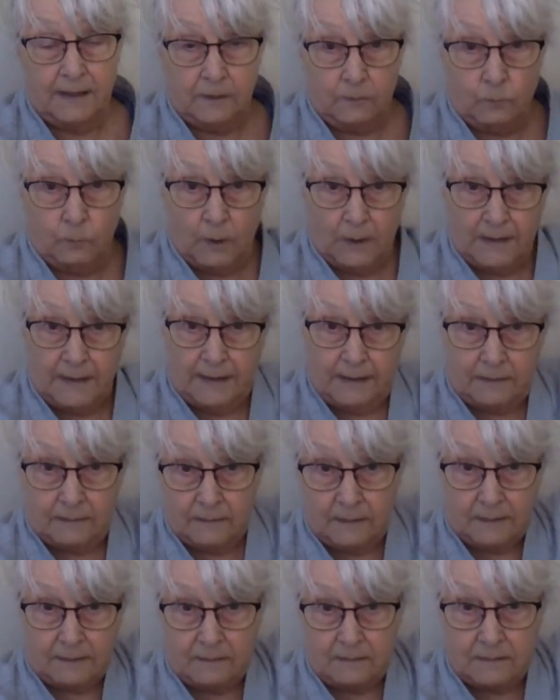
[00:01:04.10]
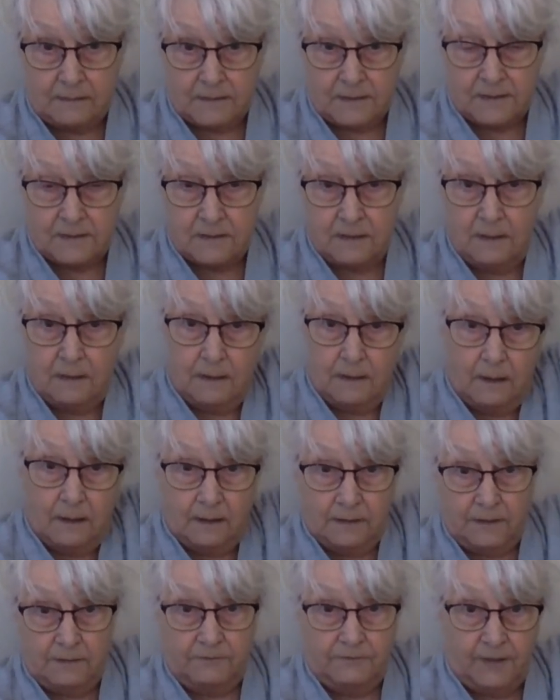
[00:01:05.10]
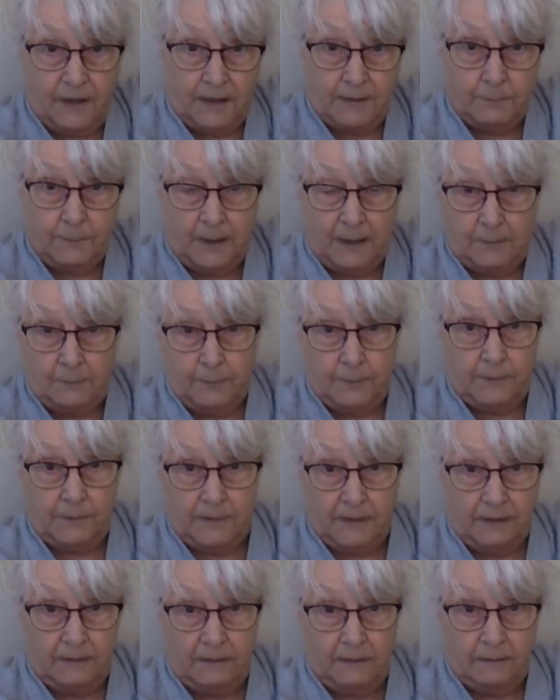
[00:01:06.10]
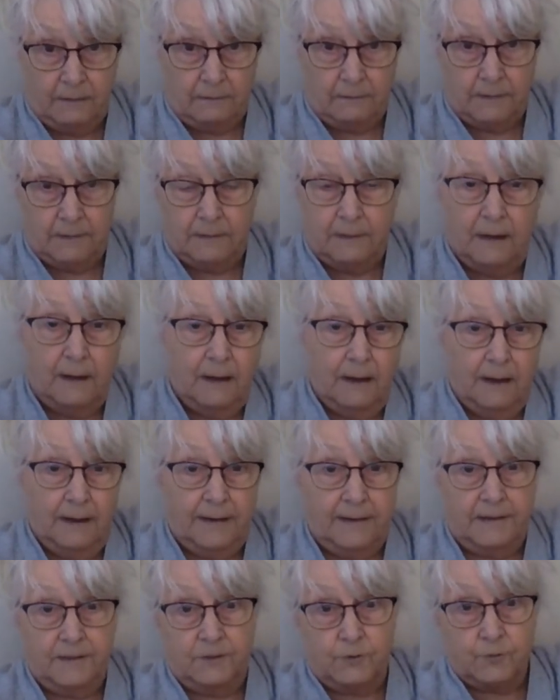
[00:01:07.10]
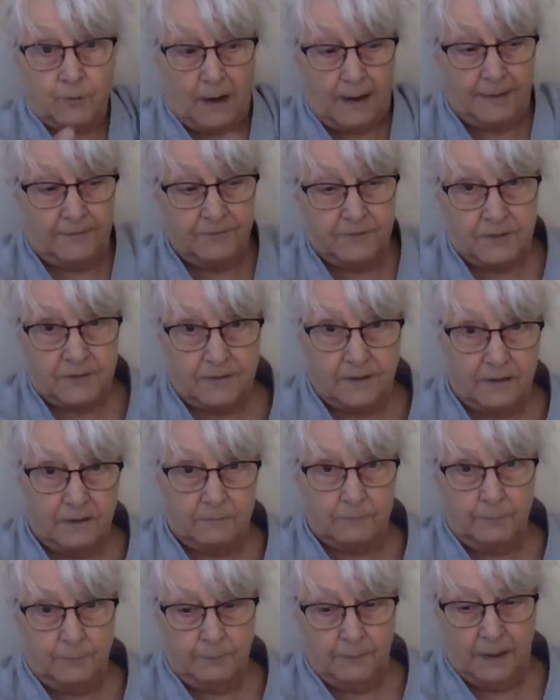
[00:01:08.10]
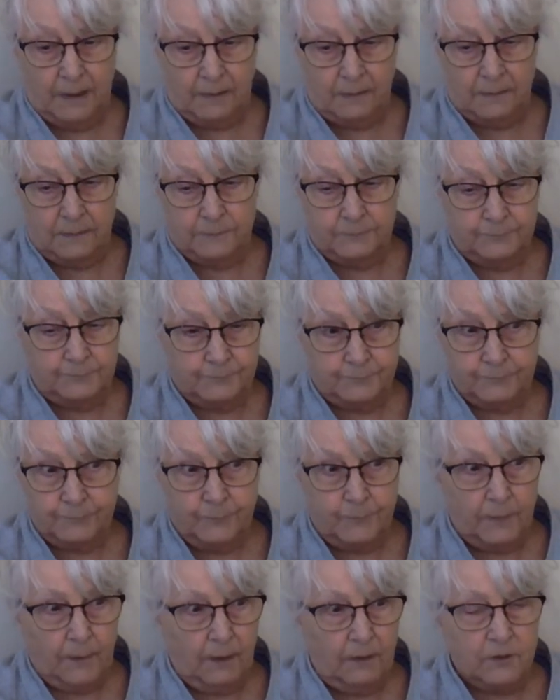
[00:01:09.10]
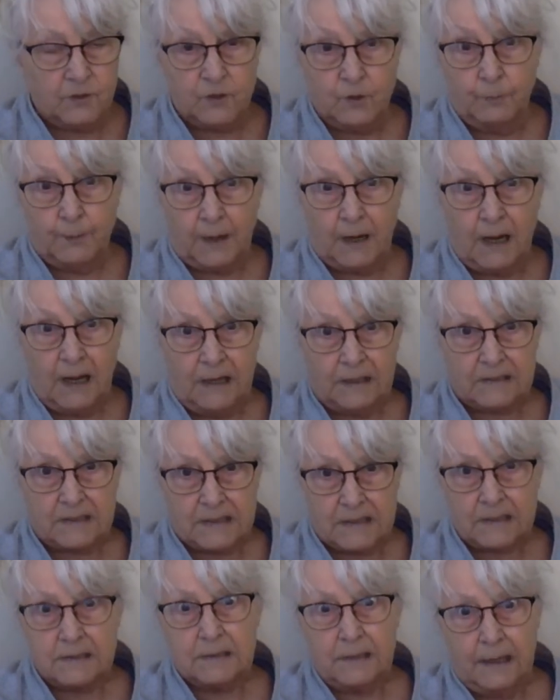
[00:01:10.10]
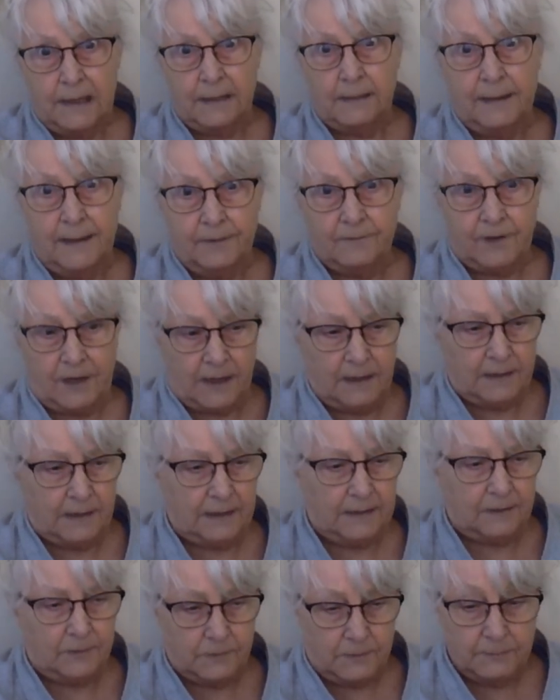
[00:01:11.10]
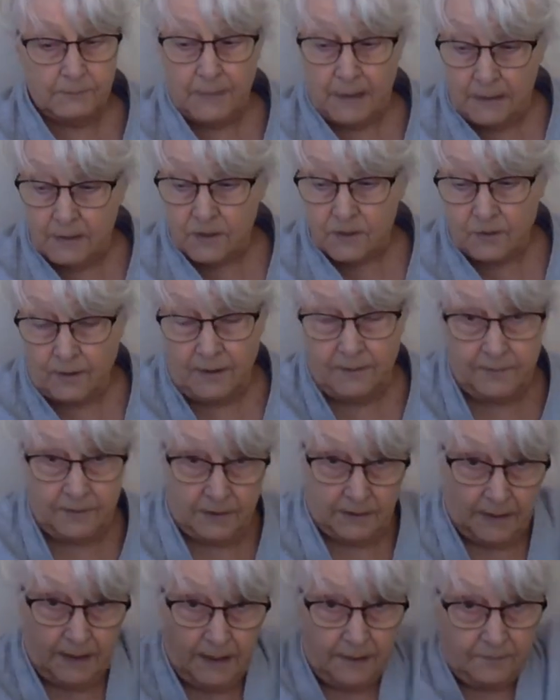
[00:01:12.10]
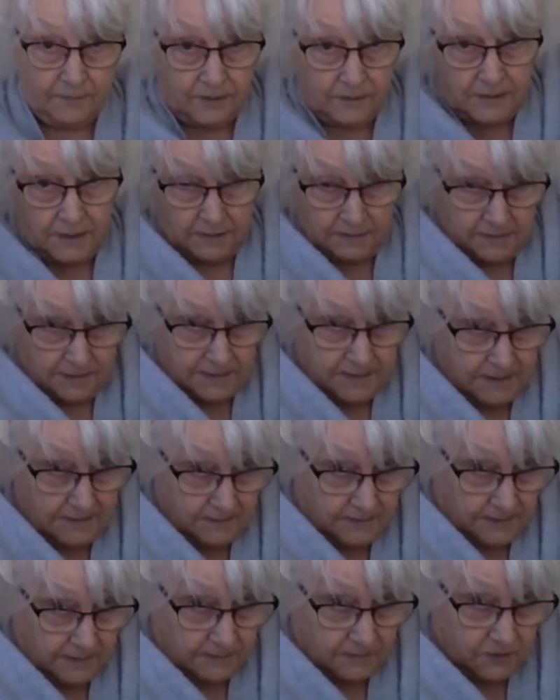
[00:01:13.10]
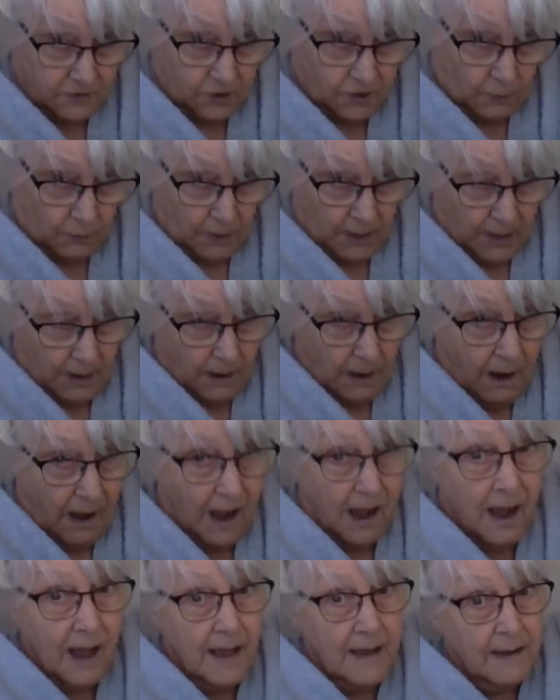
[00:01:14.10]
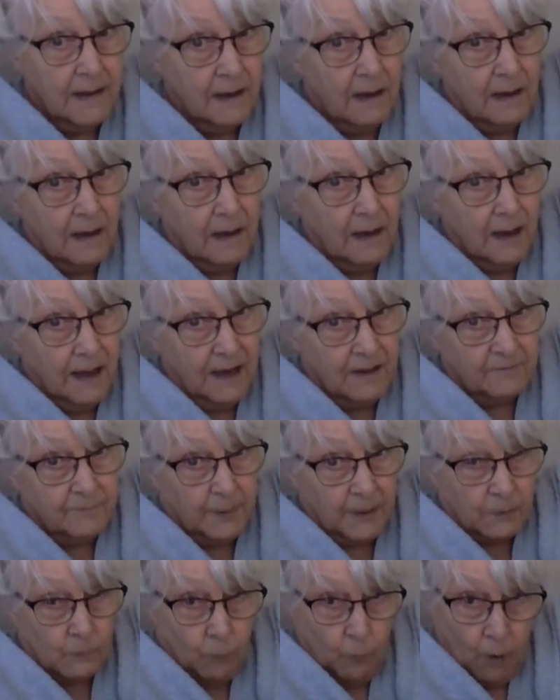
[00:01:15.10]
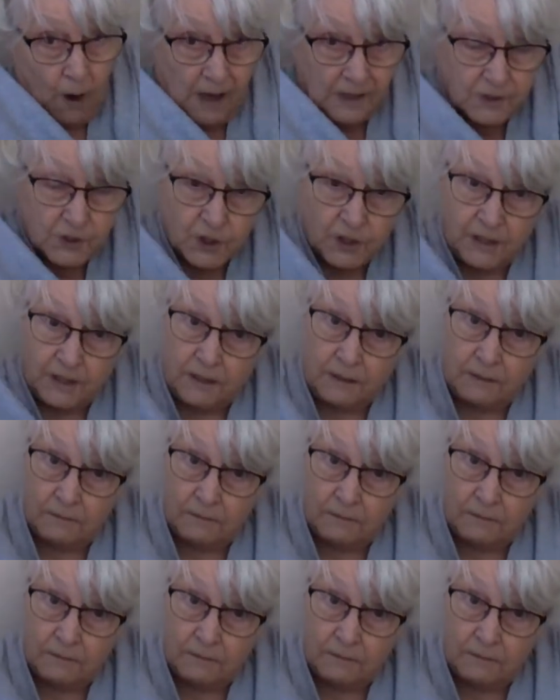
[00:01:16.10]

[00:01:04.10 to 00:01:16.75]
one hand like this on the fly paper and the hair, and I had to drive to the Supercuts and have it cut out. So I haven't done it since then. So I have been watching